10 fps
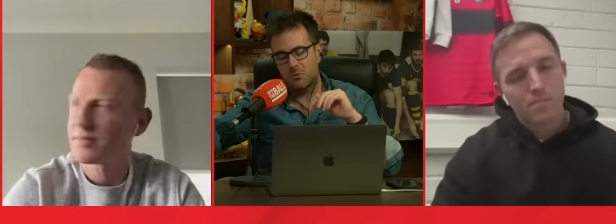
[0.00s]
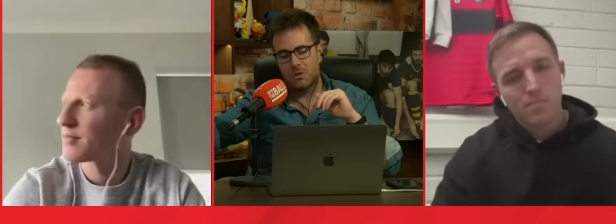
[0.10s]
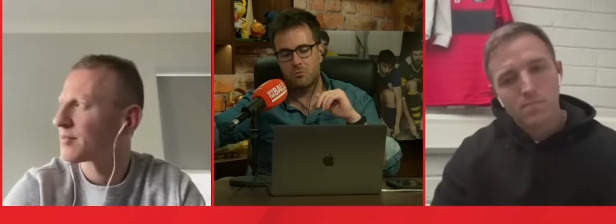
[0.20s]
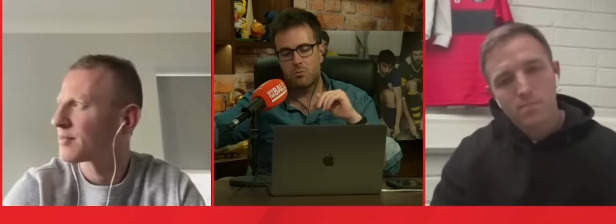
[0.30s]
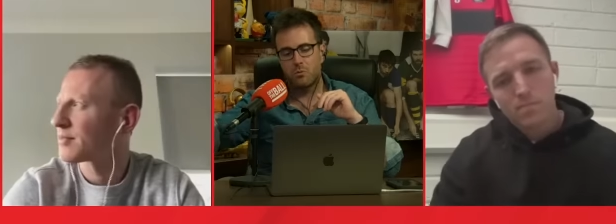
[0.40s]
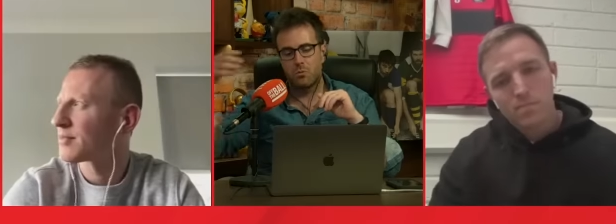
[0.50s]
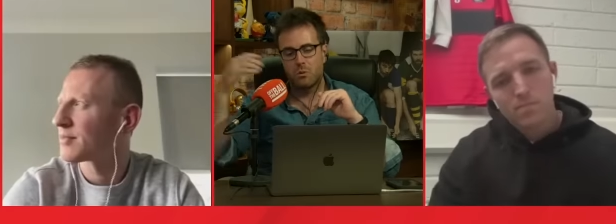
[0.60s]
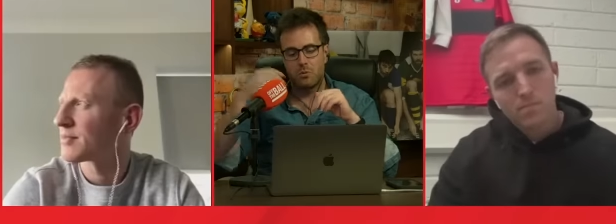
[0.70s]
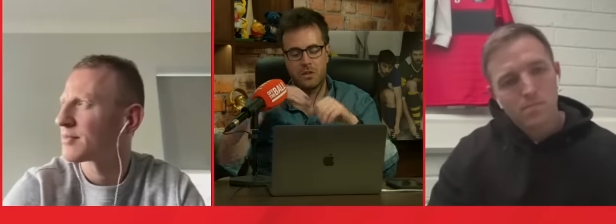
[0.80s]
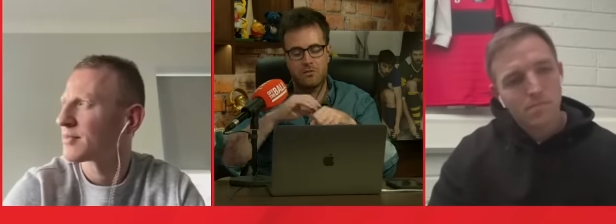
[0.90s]
Speaker 1: with them
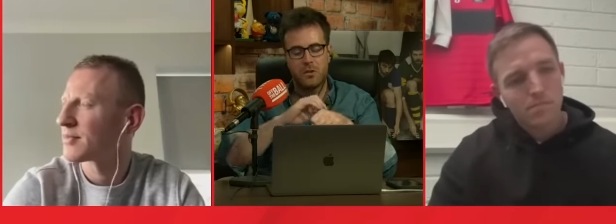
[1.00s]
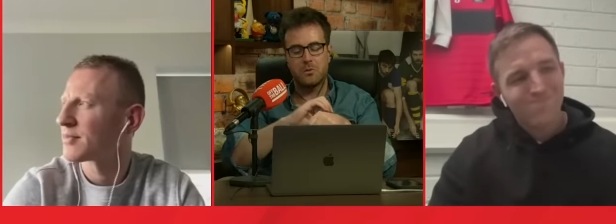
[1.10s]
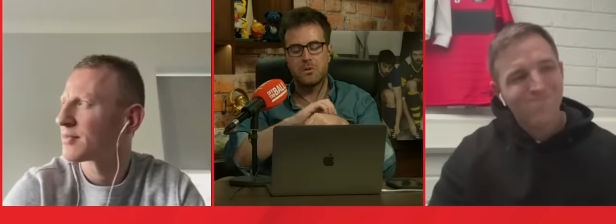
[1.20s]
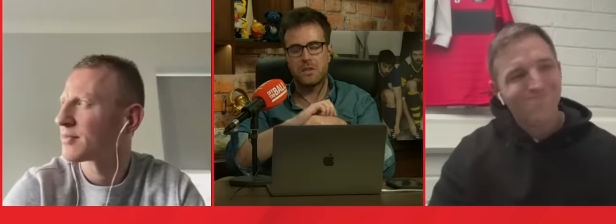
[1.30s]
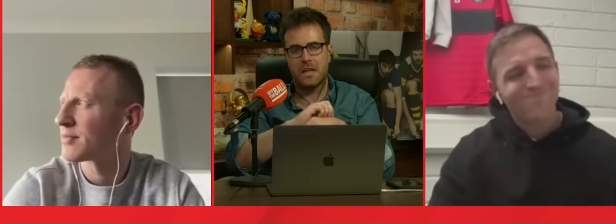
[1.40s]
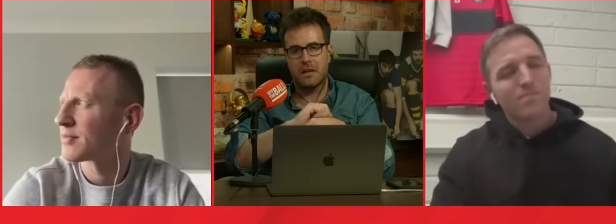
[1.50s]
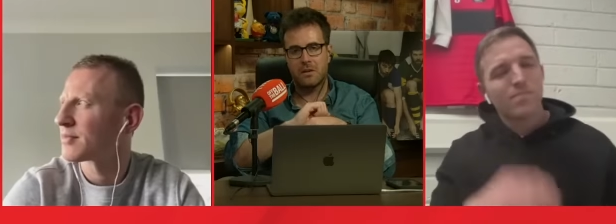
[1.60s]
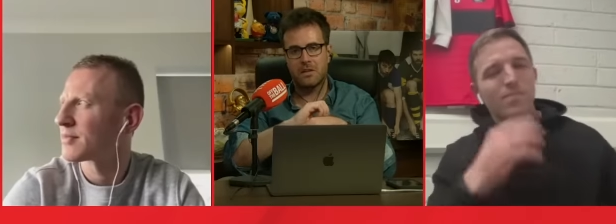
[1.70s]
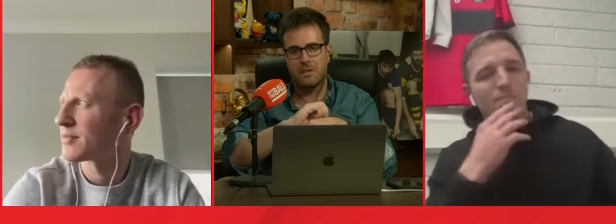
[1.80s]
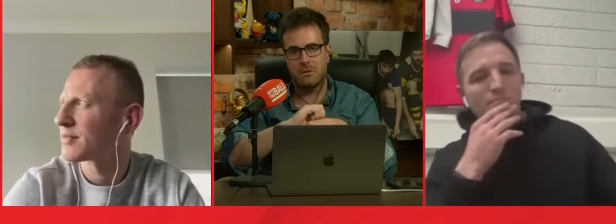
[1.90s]
with a view to
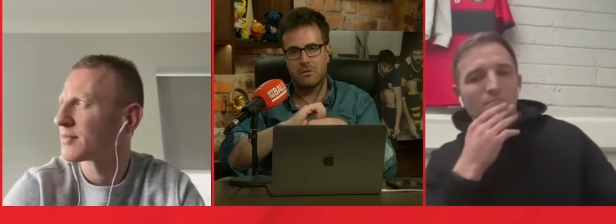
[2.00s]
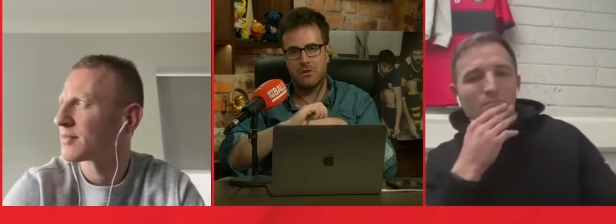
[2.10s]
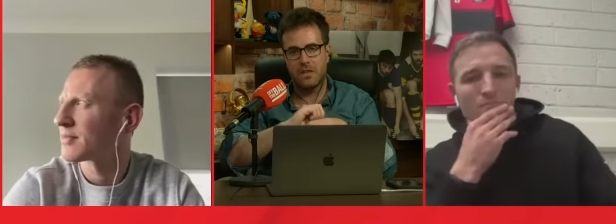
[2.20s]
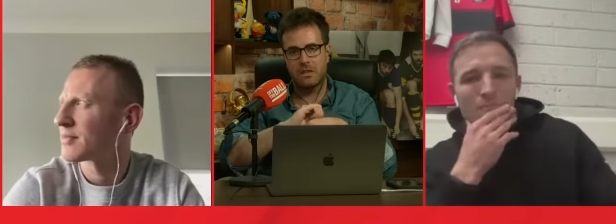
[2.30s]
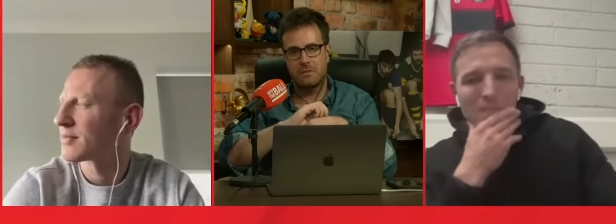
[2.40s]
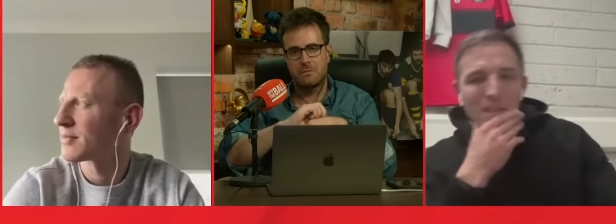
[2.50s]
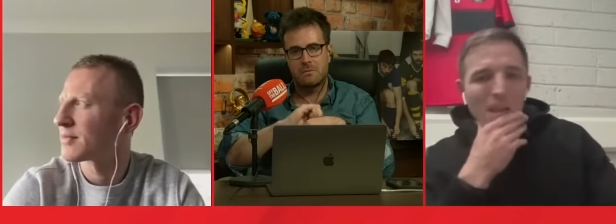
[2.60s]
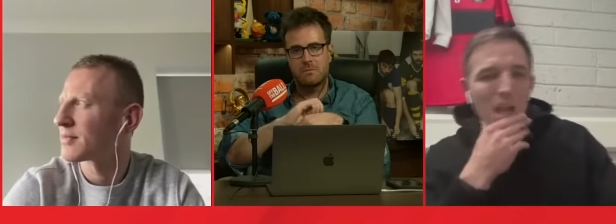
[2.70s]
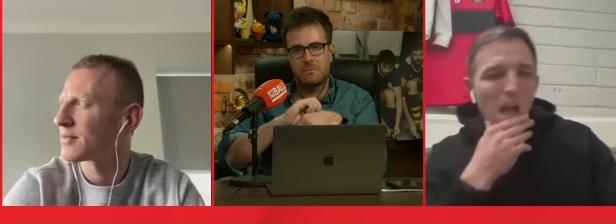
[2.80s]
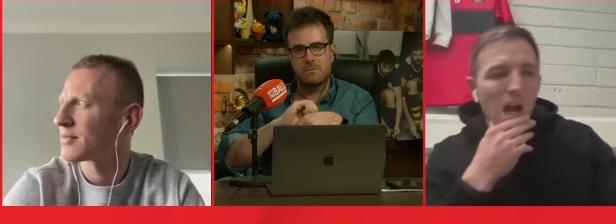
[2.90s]
Kerry in the semi-final?
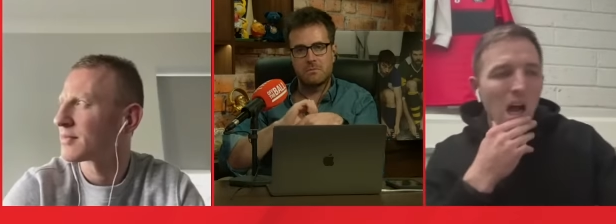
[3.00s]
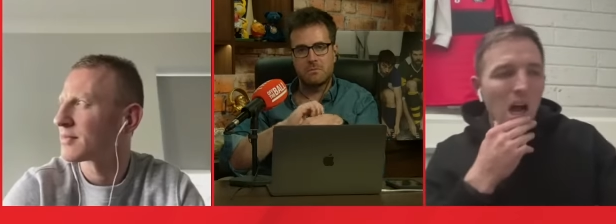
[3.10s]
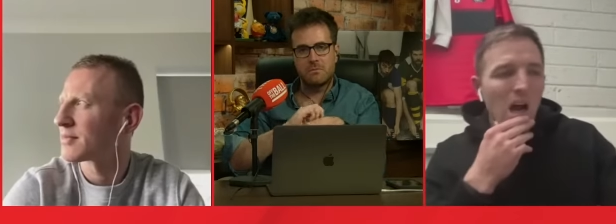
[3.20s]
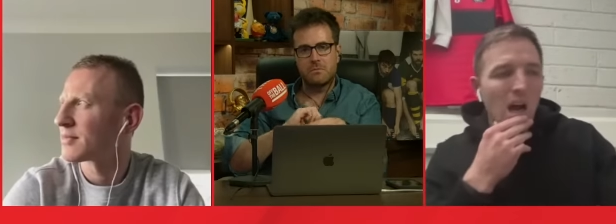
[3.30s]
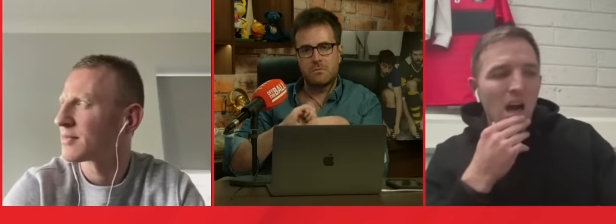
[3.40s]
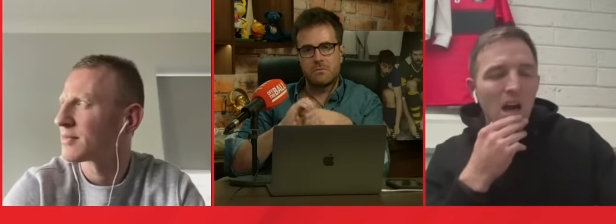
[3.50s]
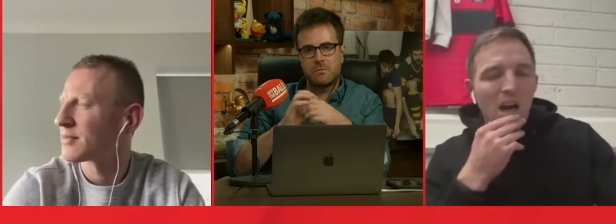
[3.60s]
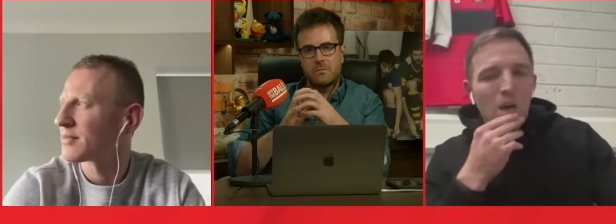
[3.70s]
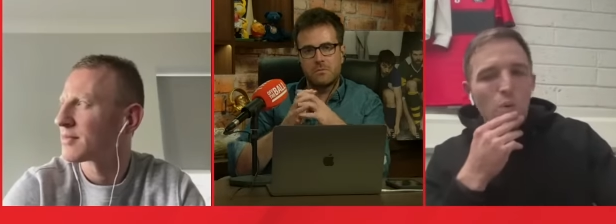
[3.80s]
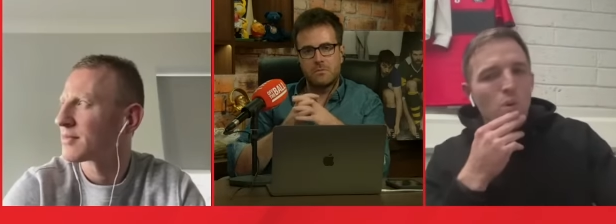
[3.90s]

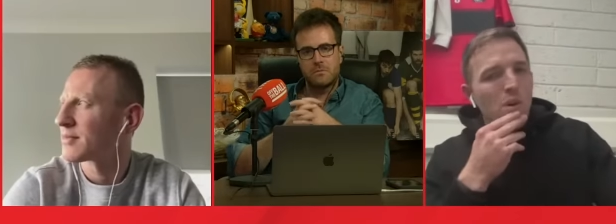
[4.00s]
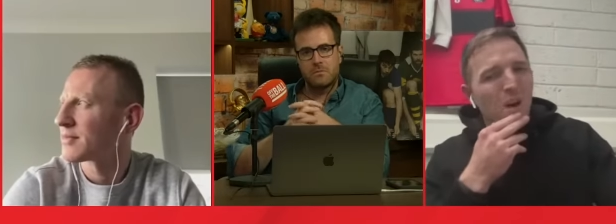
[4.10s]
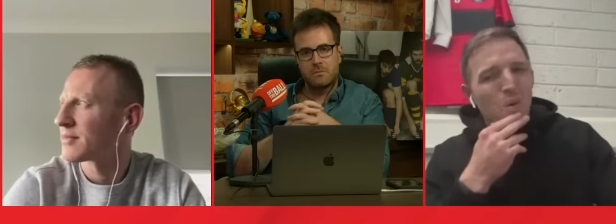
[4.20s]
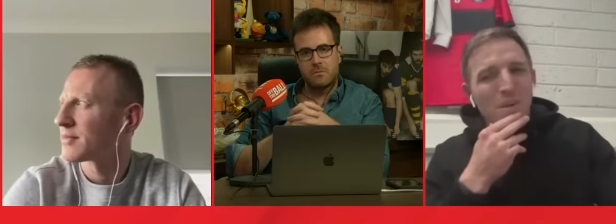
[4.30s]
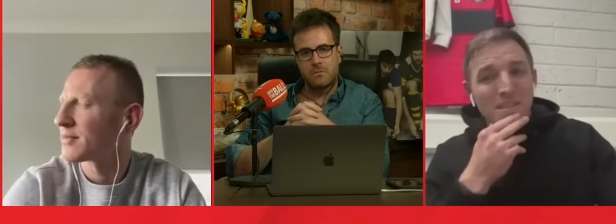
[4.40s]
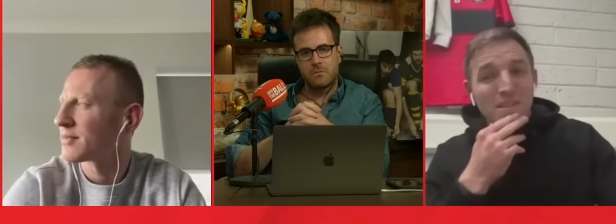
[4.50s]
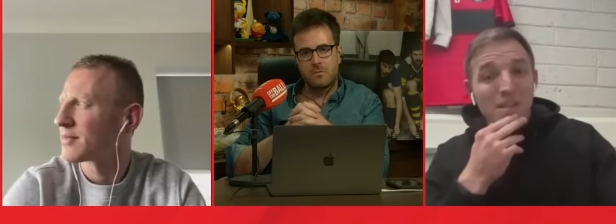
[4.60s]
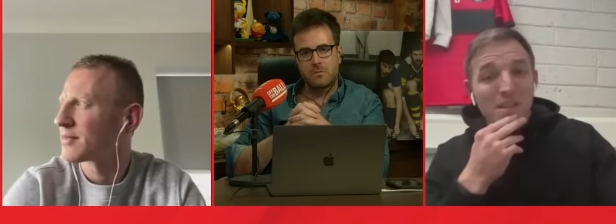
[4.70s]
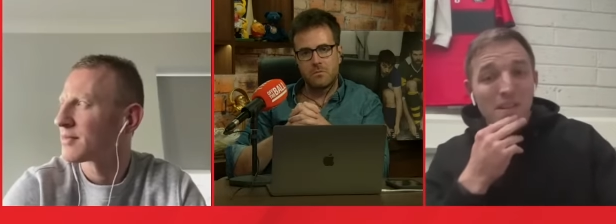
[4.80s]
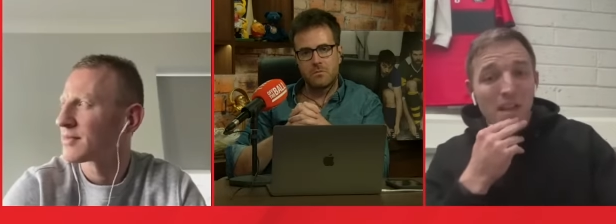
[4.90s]
Speaker 2: I
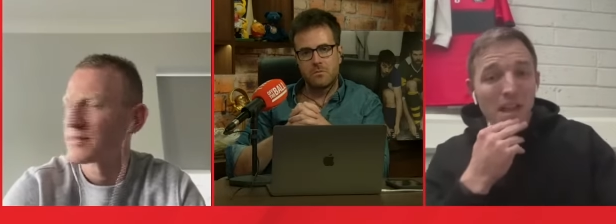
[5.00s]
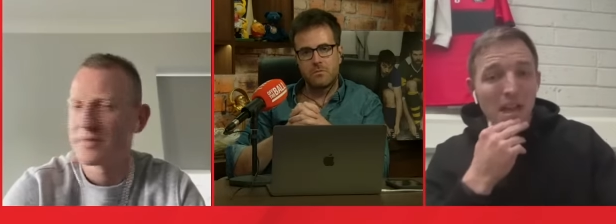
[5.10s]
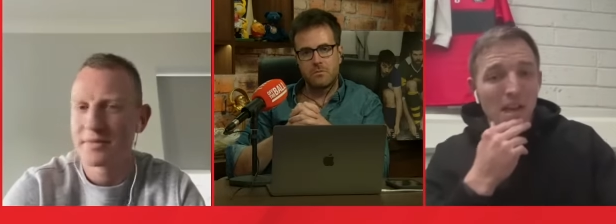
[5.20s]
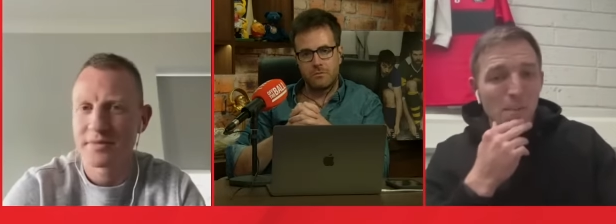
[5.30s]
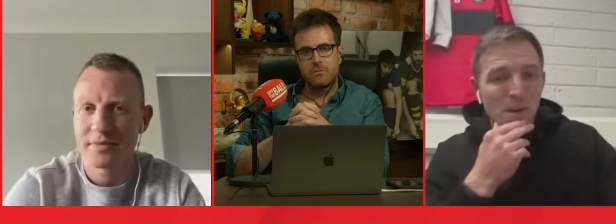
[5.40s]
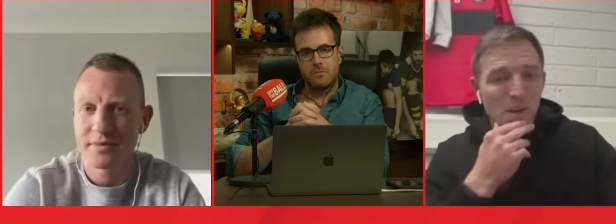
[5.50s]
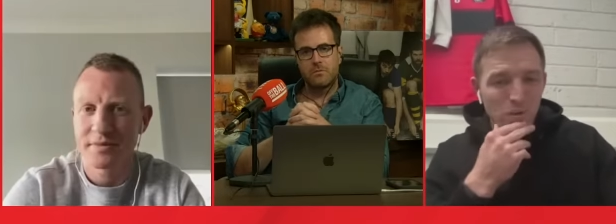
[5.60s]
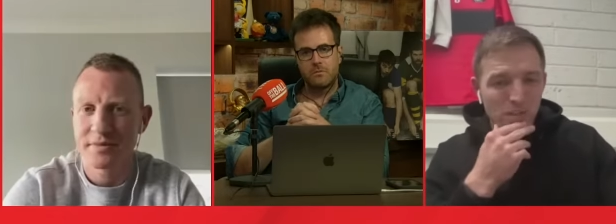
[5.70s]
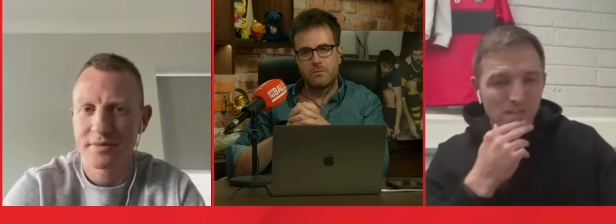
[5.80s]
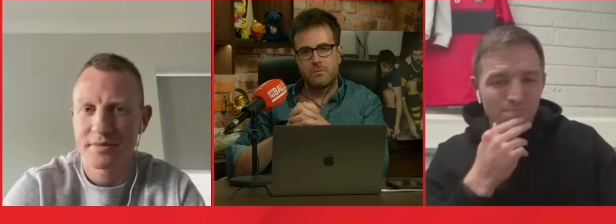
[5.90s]
wasn't.
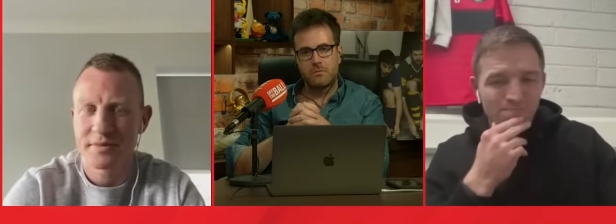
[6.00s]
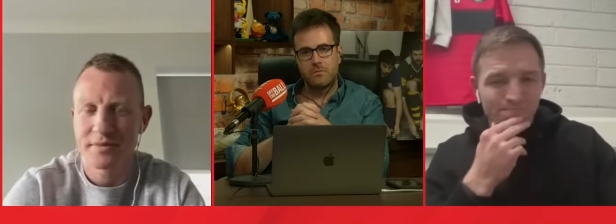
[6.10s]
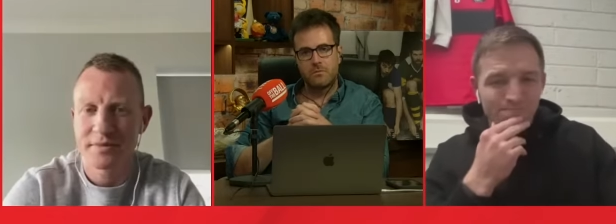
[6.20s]
It was